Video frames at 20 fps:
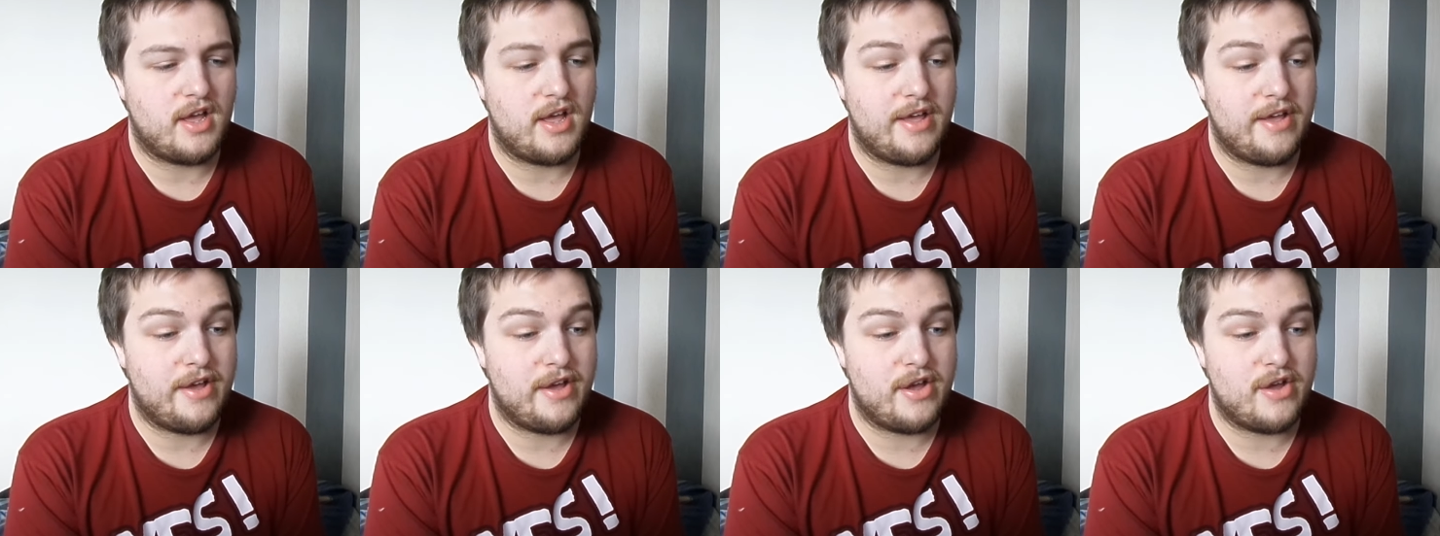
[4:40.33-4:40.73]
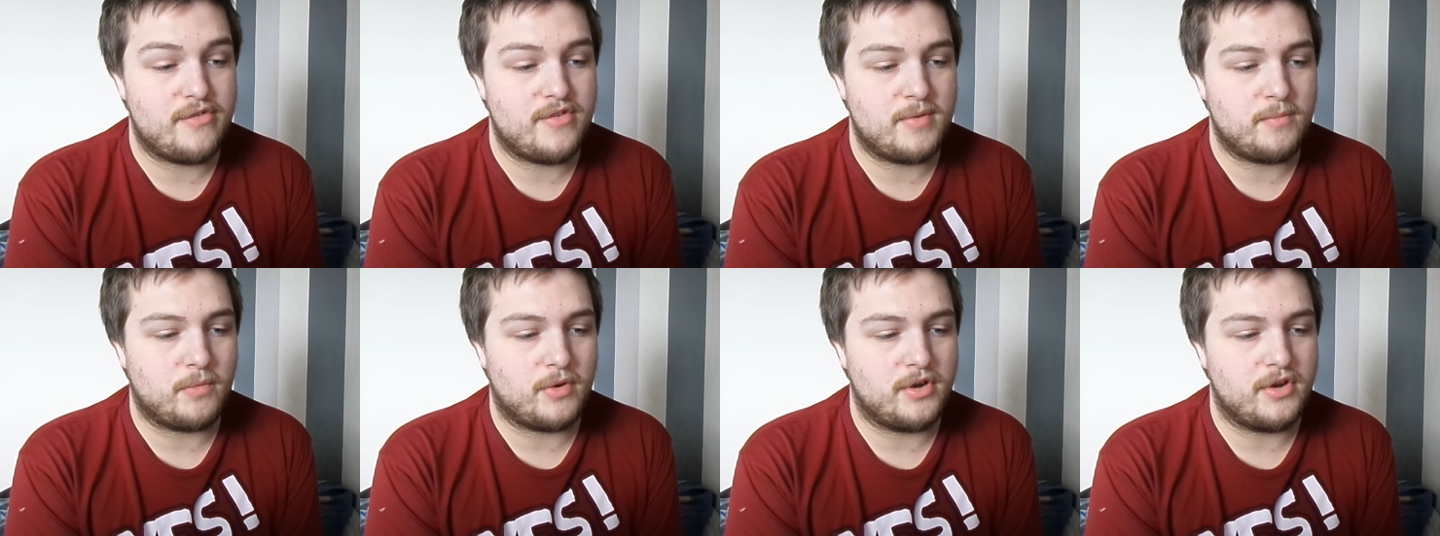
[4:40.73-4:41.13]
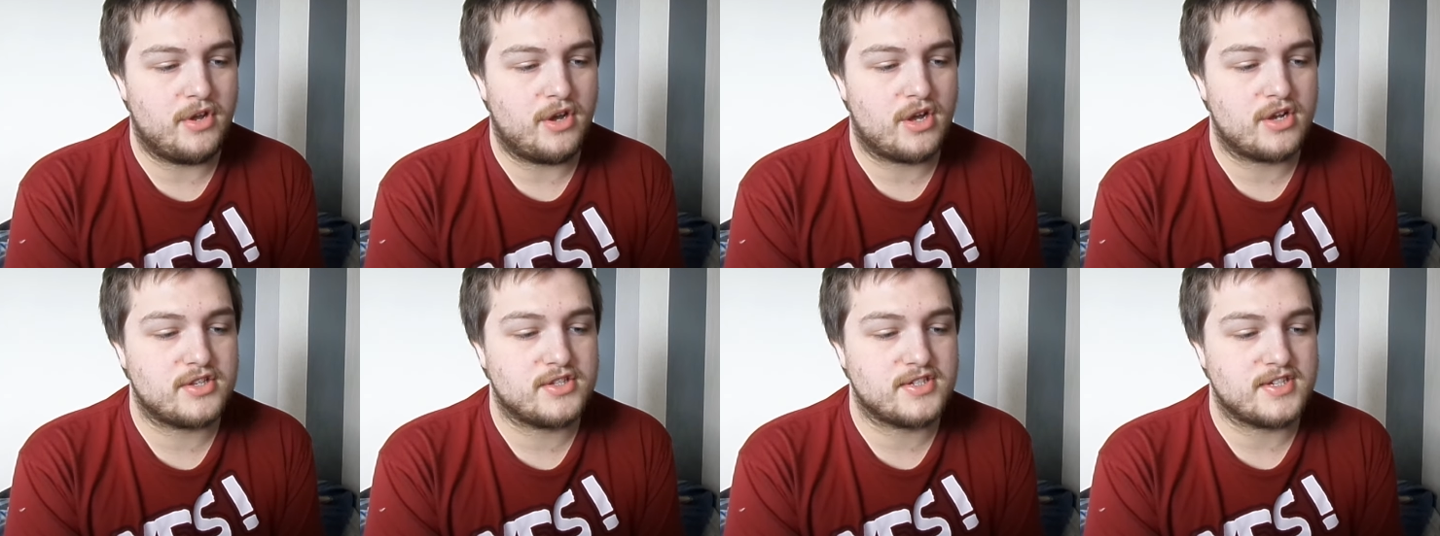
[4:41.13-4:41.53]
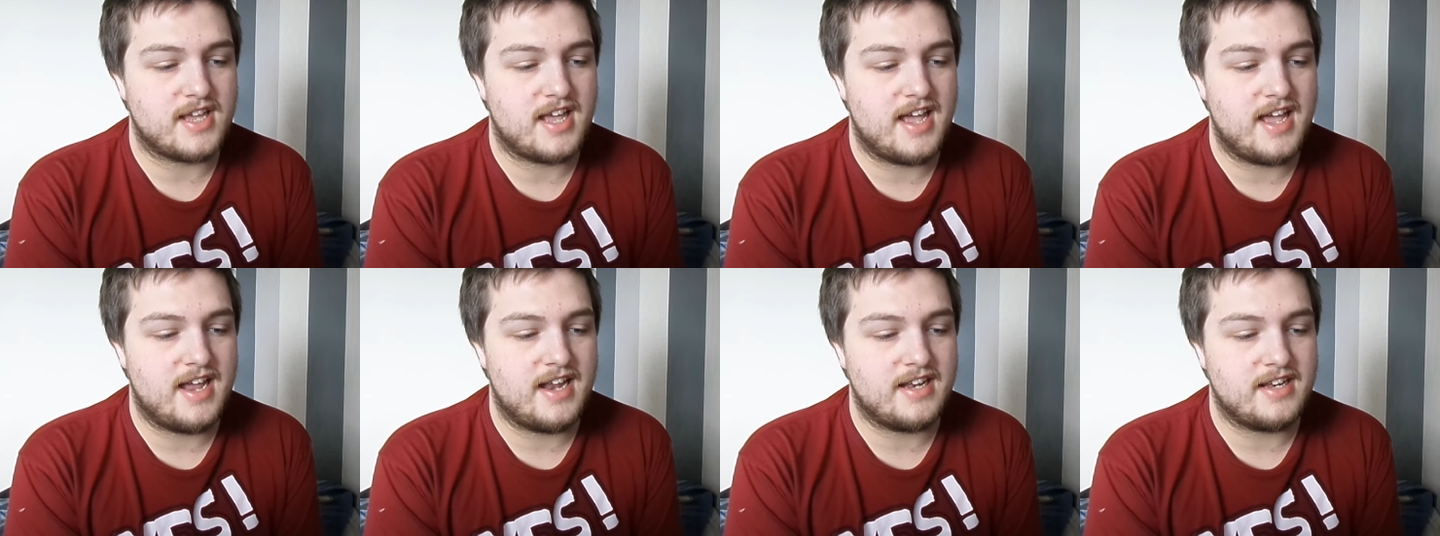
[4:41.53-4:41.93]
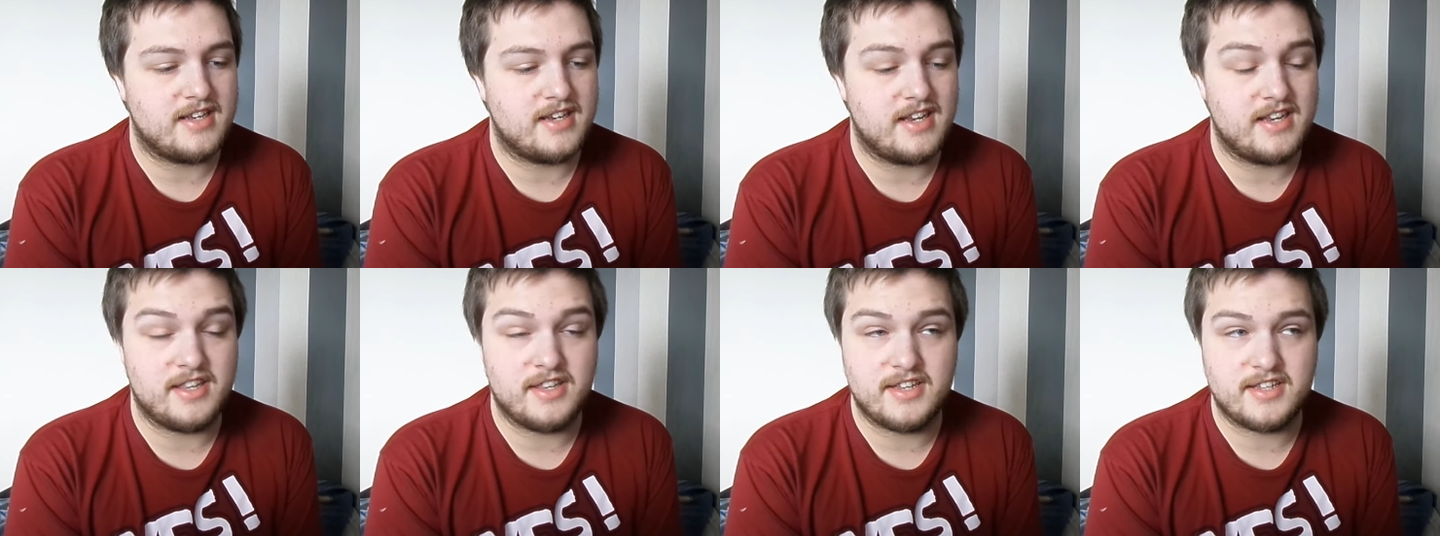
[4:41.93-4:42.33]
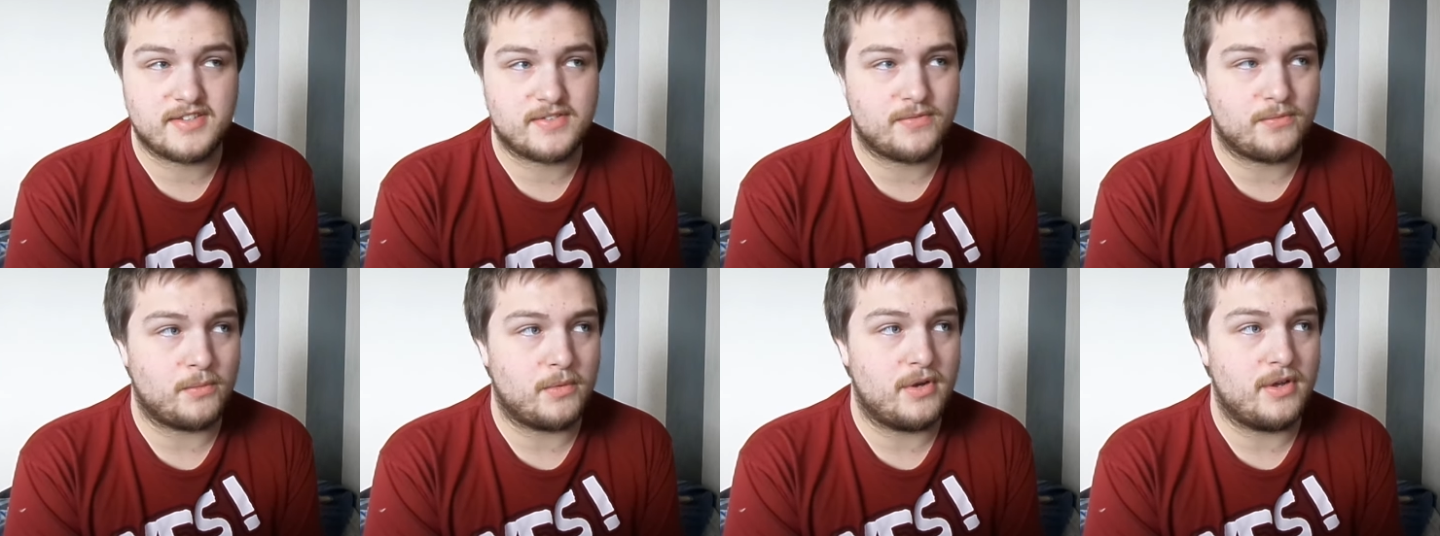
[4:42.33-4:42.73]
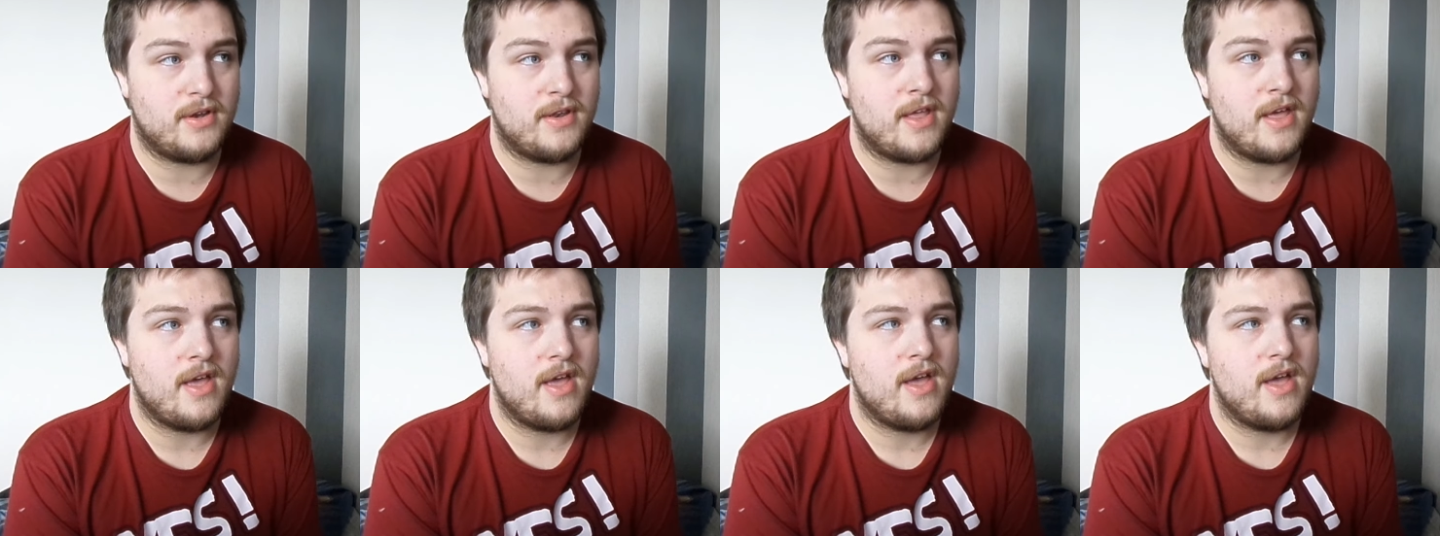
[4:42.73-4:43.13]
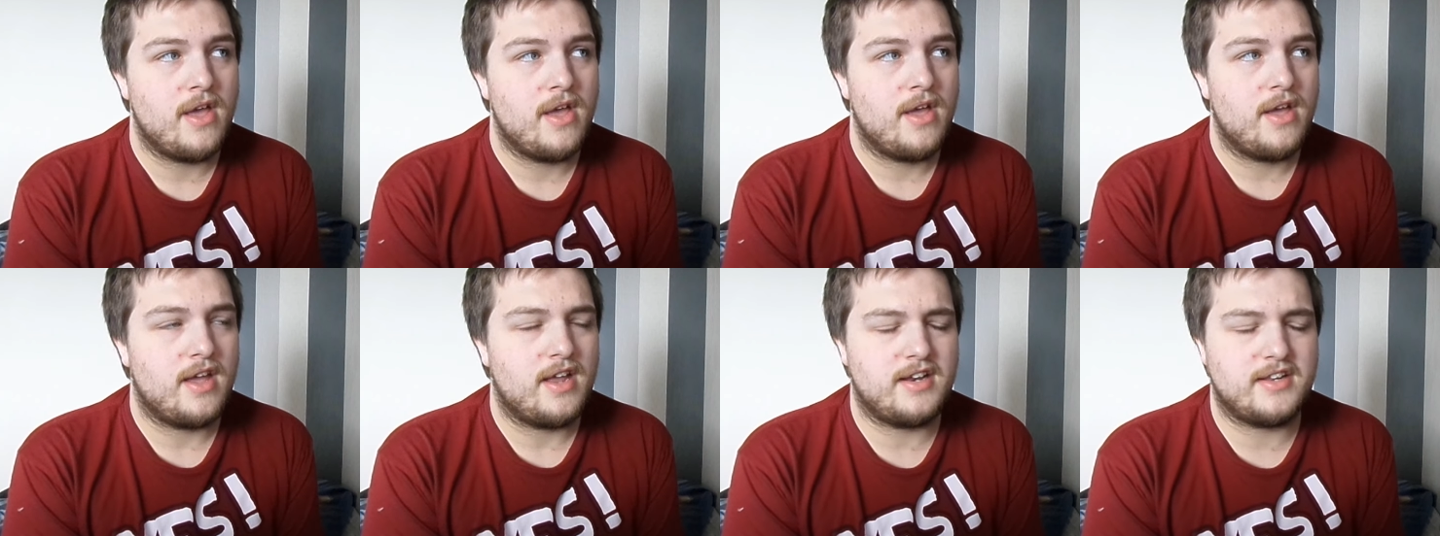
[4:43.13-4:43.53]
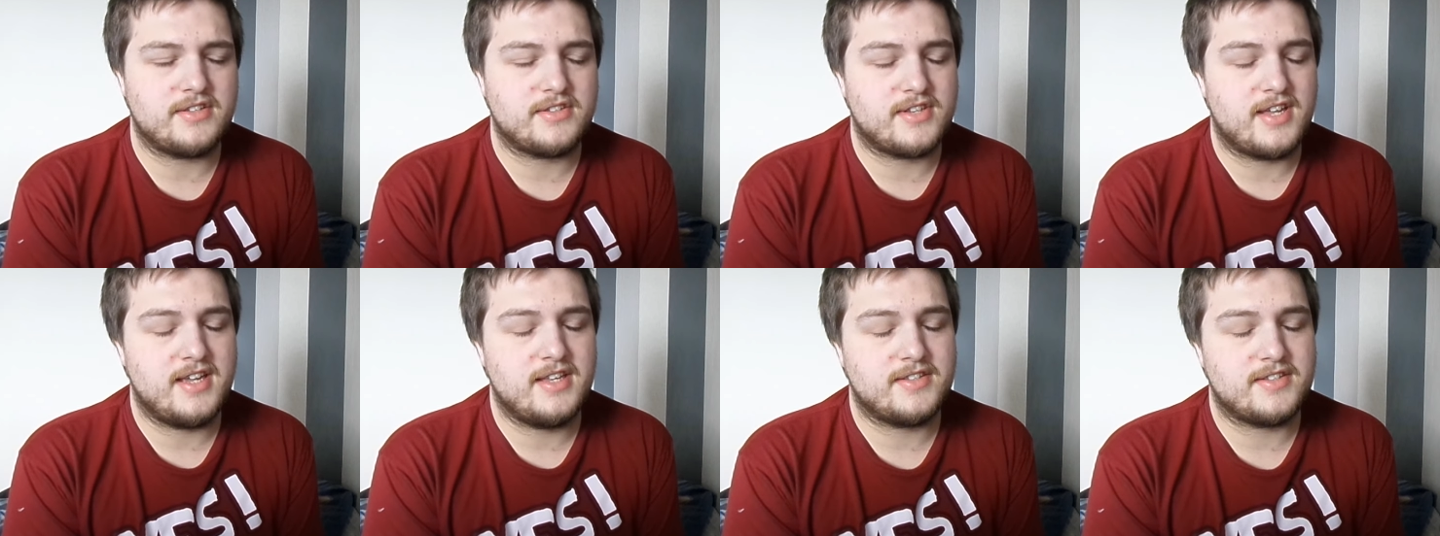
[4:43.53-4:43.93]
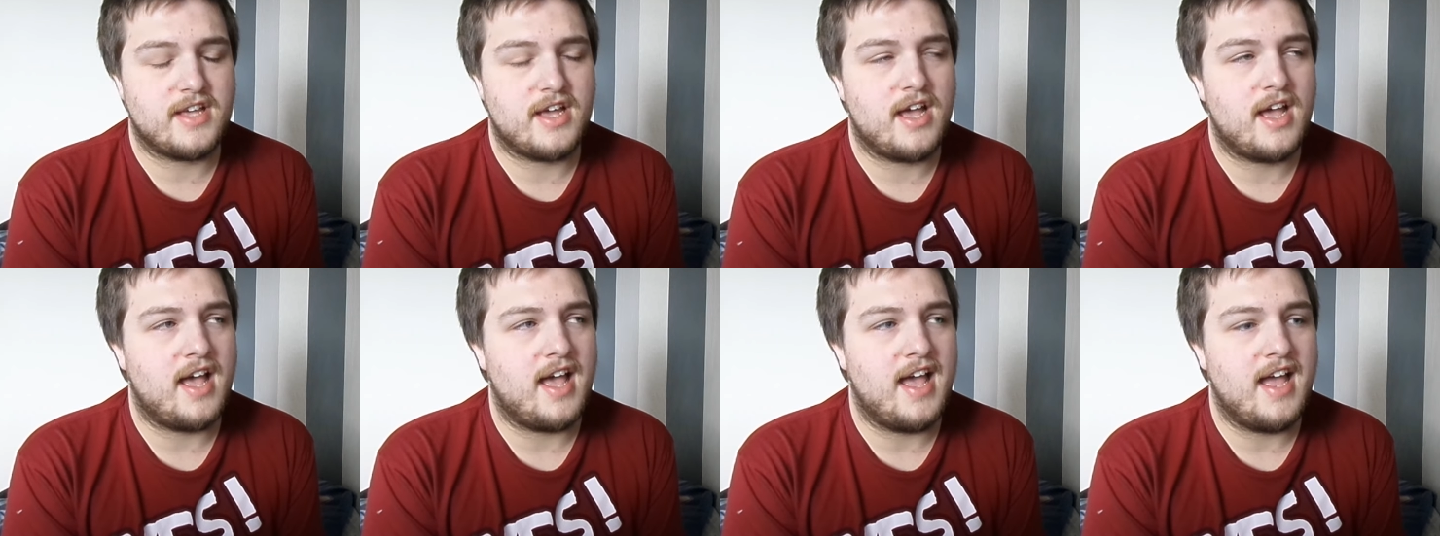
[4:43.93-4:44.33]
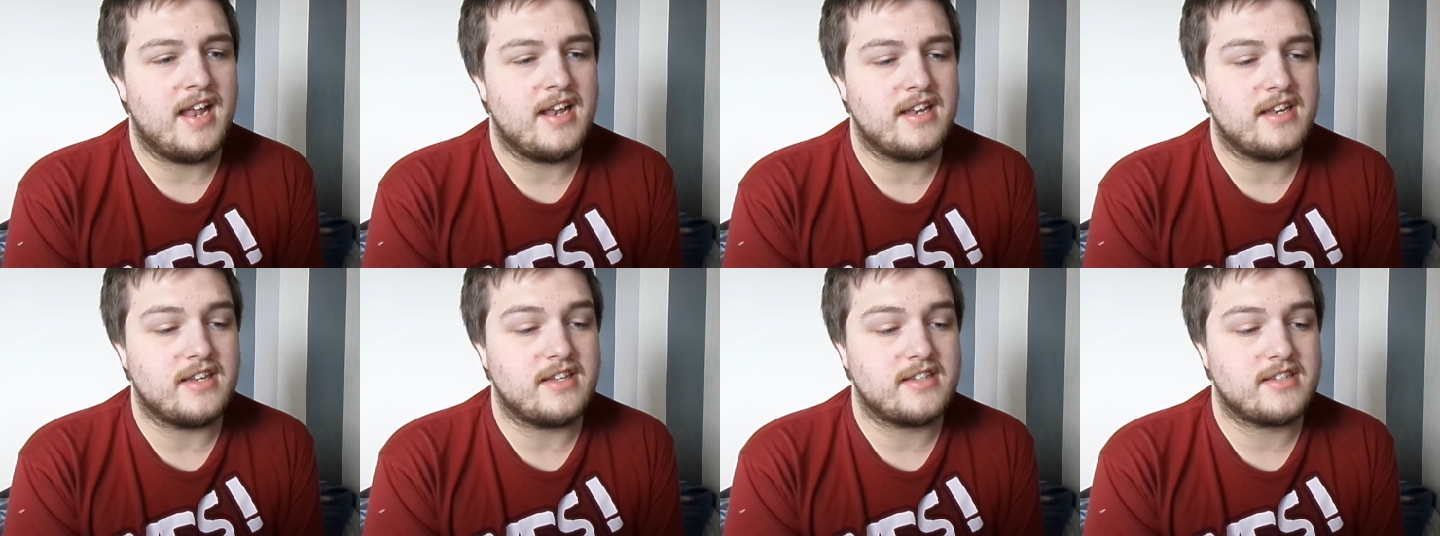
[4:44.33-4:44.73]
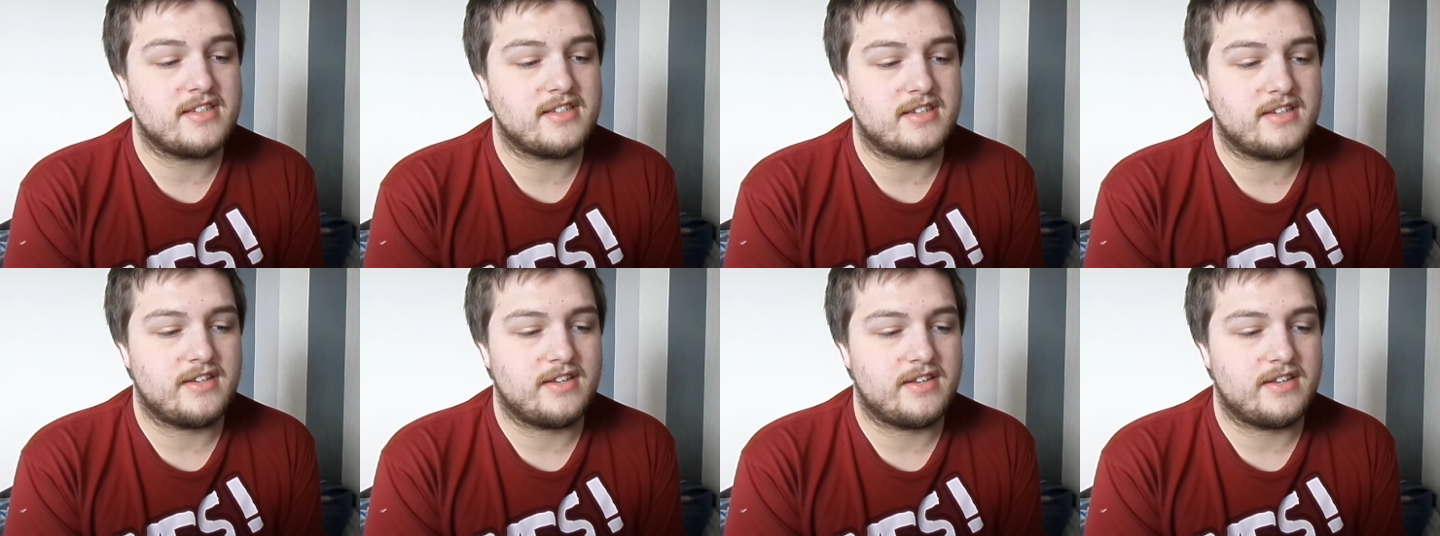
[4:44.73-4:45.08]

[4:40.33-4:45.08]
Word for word: her and whatnot, and in this one, in this teaser, and,